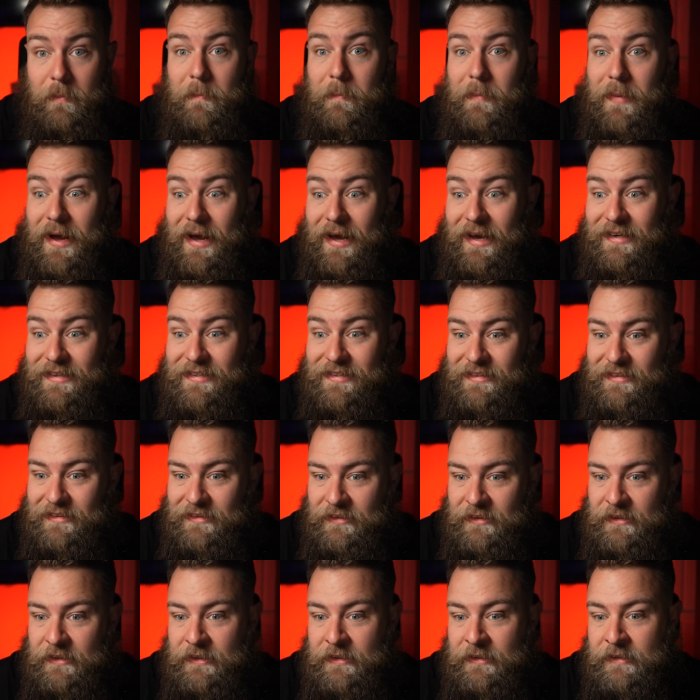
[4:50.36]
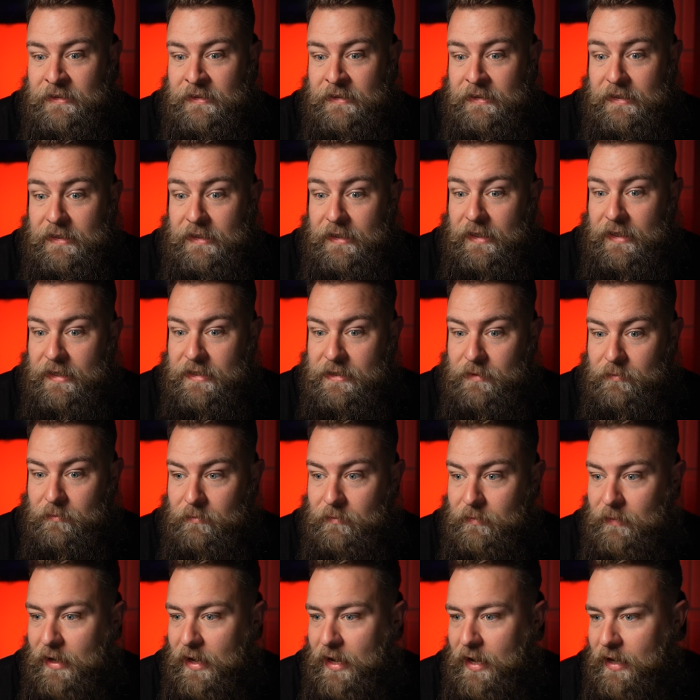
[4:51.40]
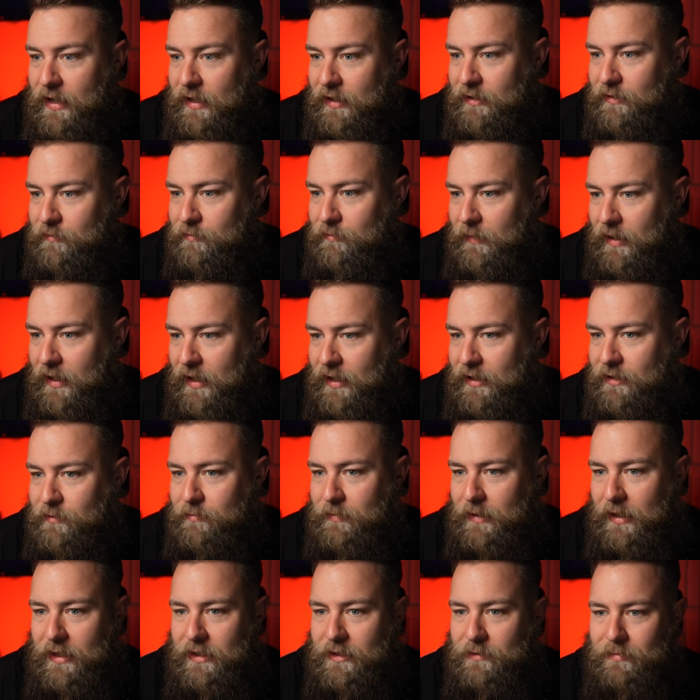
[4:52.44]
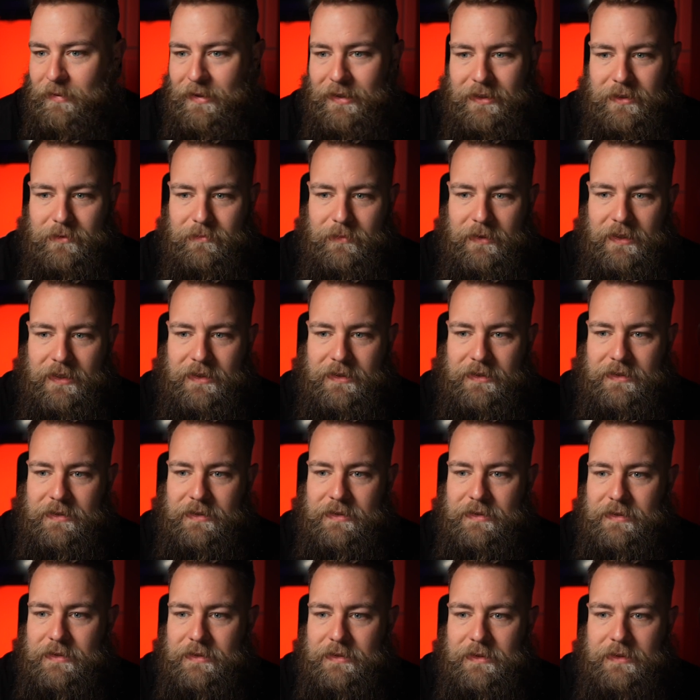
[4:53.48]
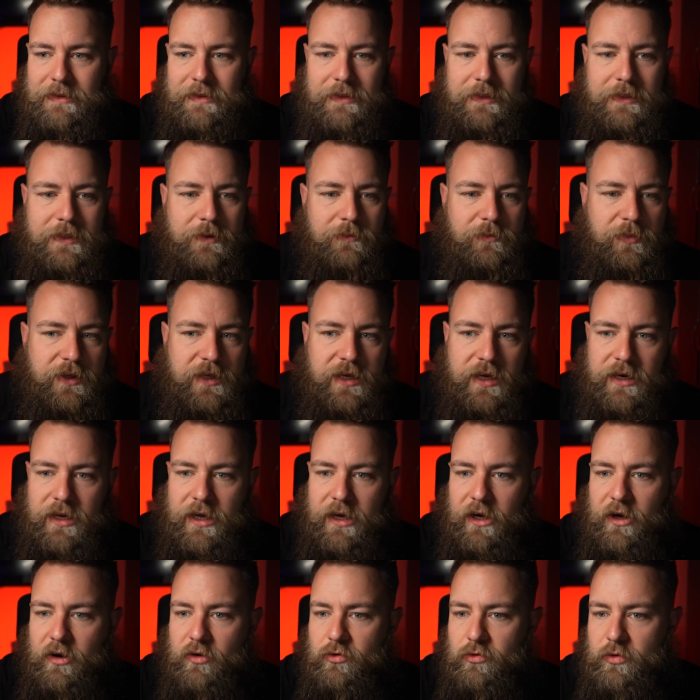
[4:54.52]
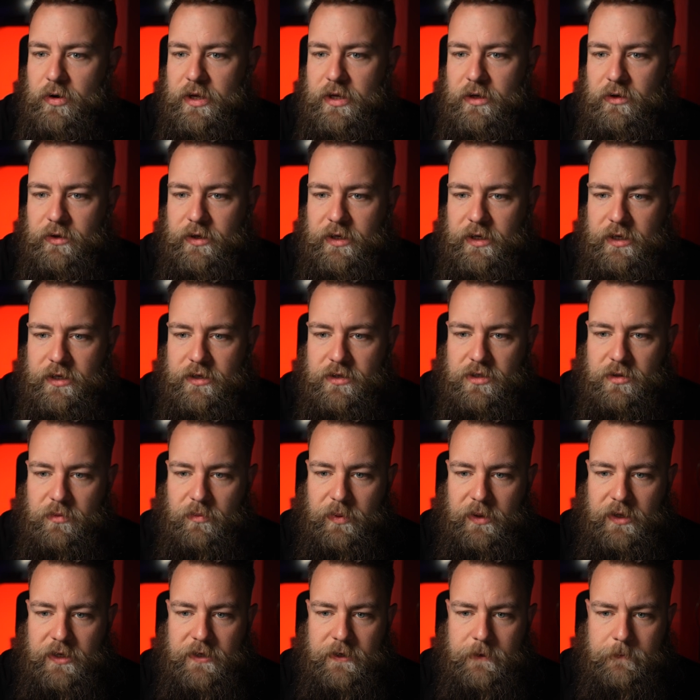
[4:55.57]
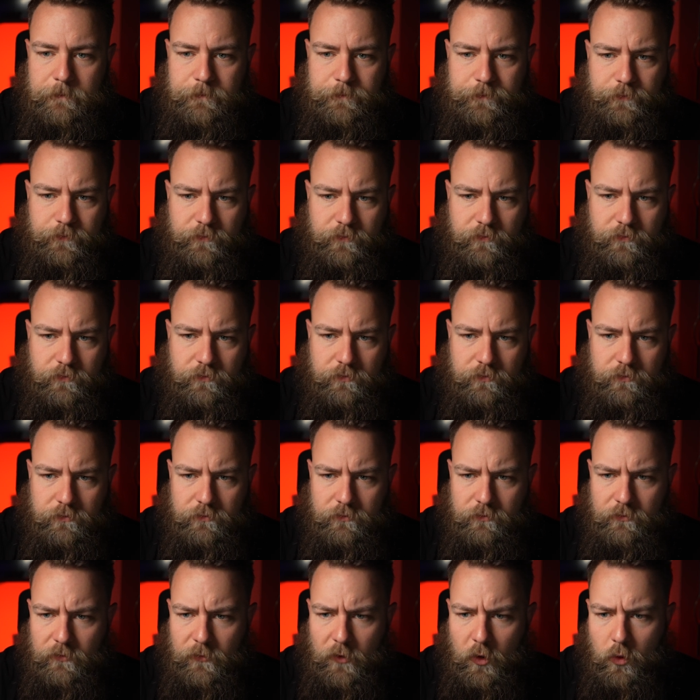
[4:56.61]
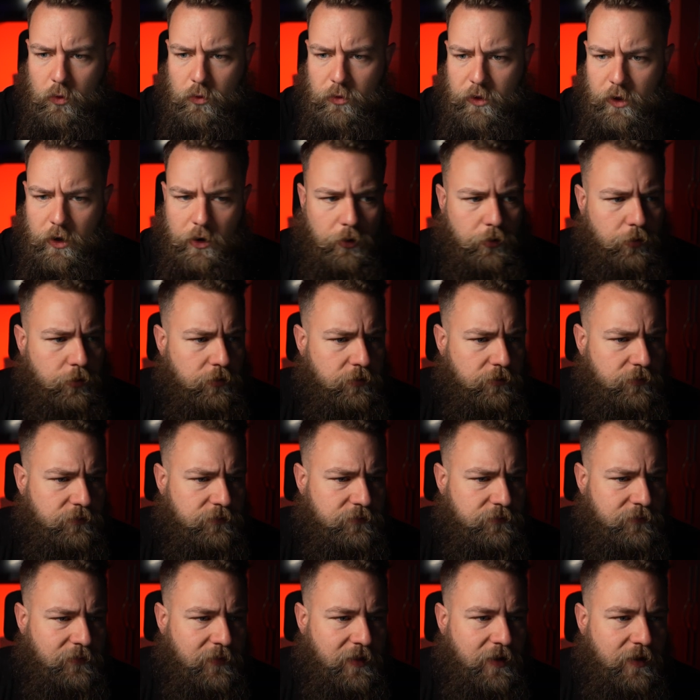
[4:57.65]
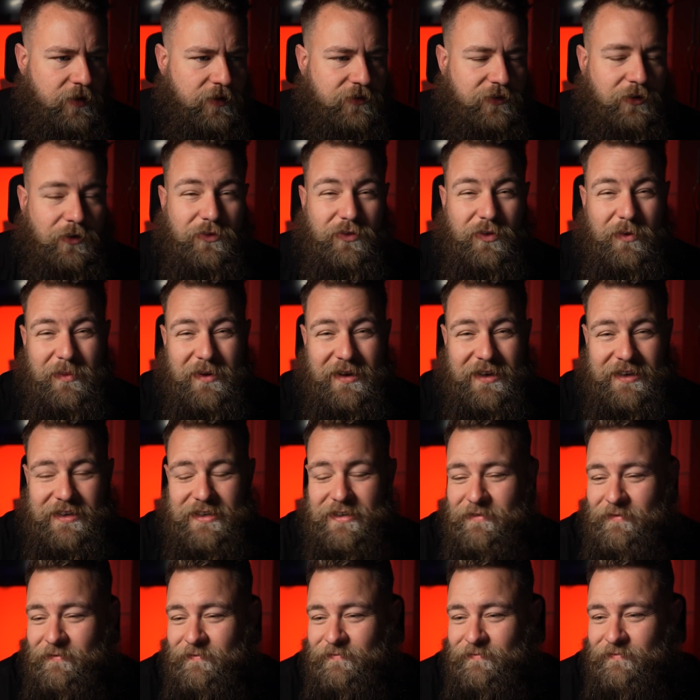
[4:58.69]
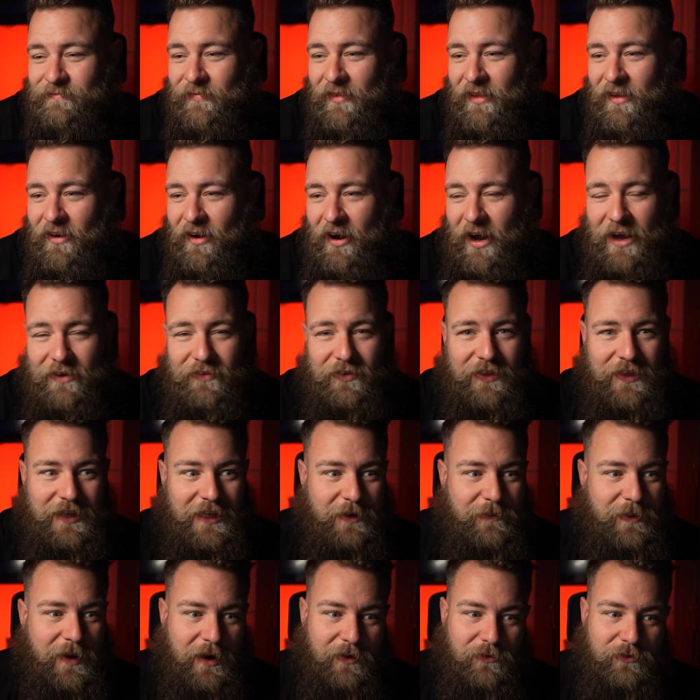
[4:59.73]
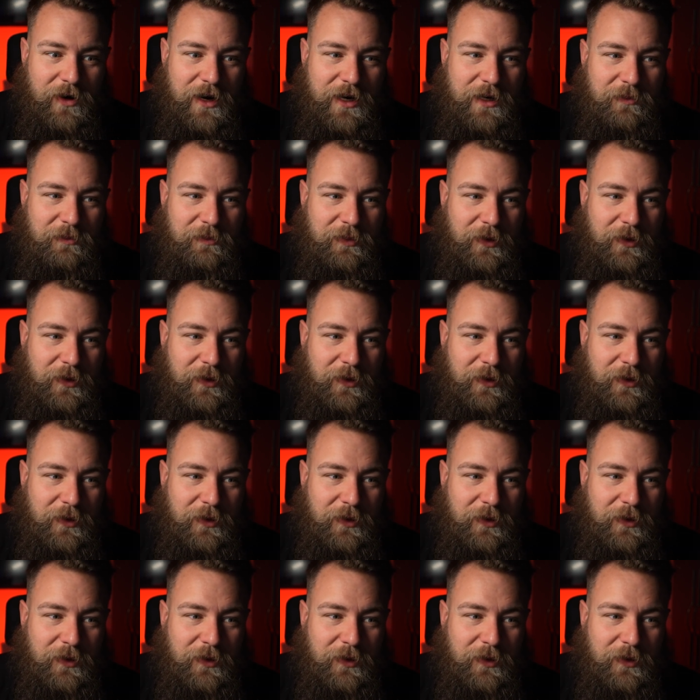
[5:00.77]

mad. That is a madness. But yeah, no, great looking engine bay. Although, so for me, I have a thing about red and